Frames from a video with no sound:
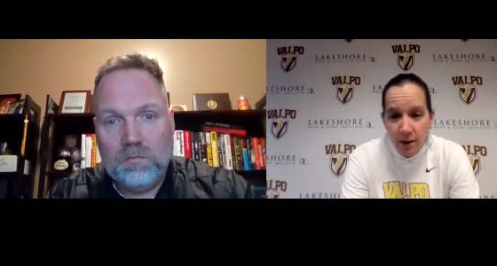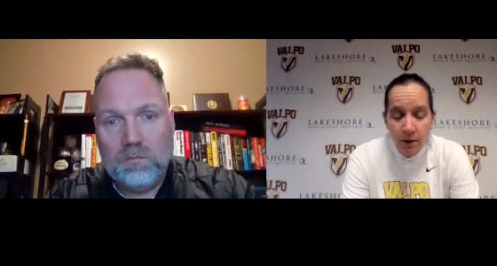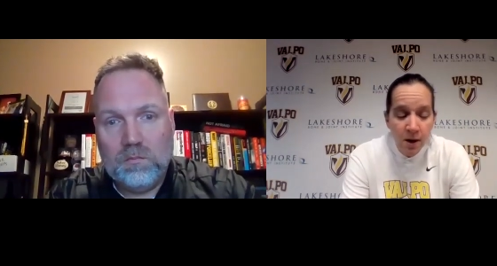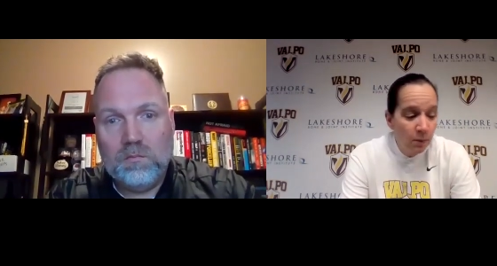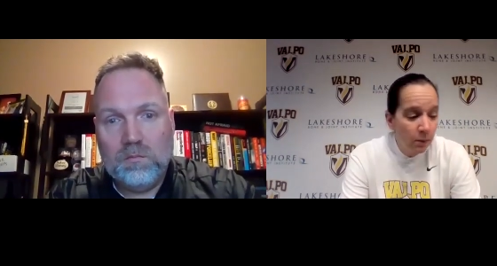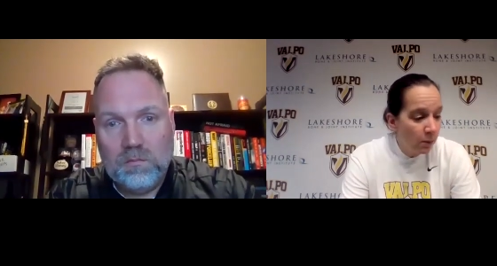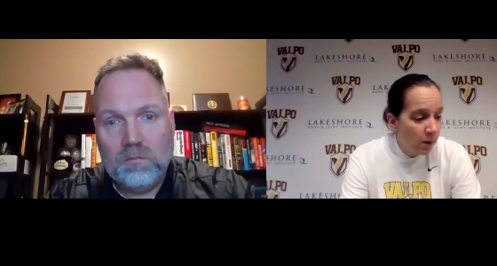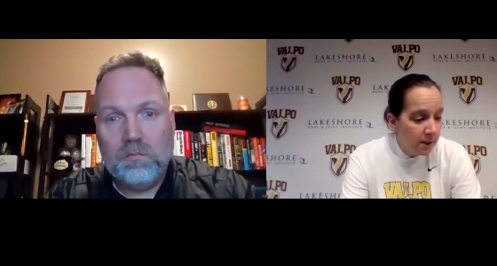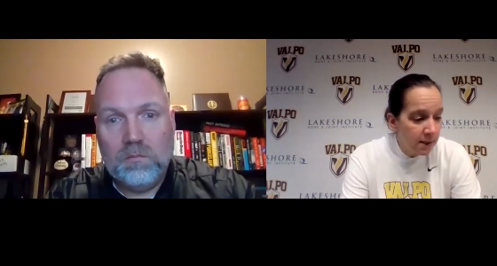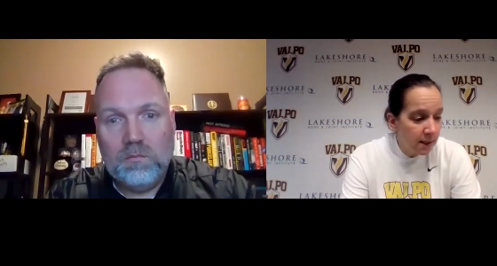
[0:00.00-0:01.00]
Speaker 1: So we
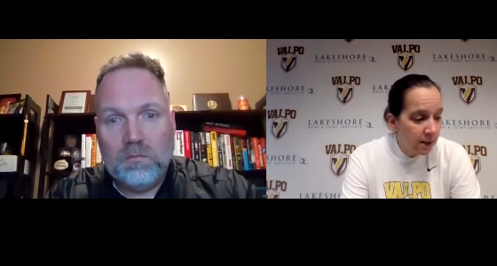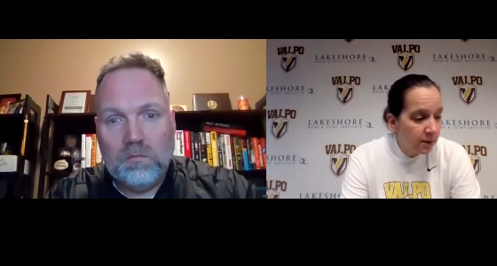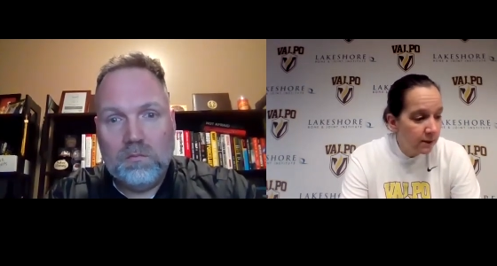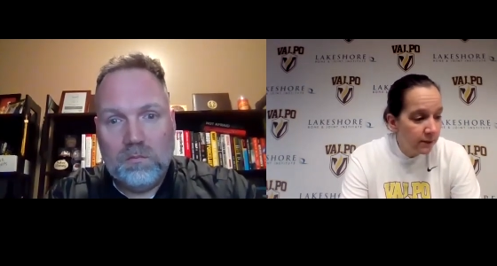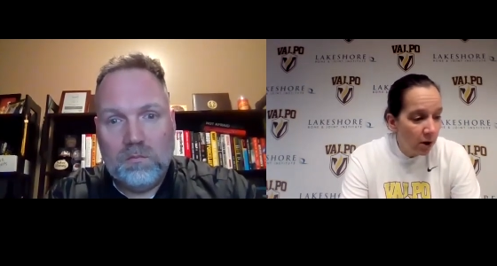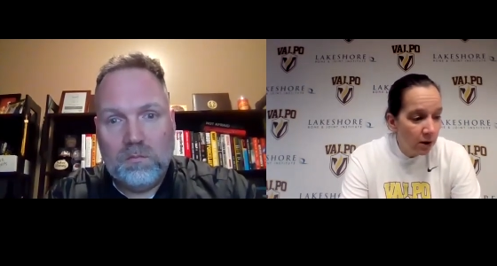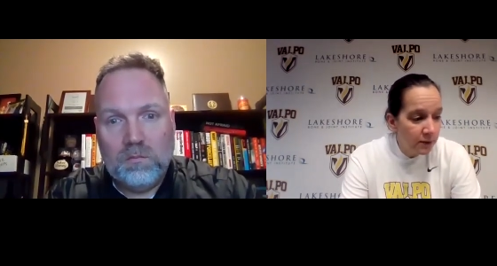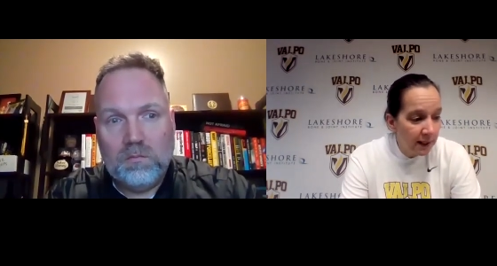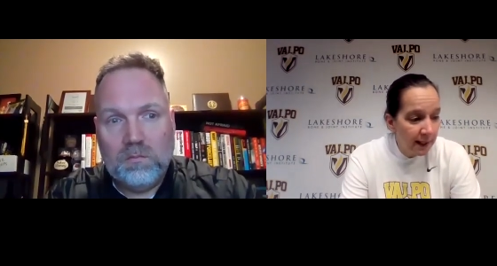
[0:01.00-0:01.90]
wanted to get her involved.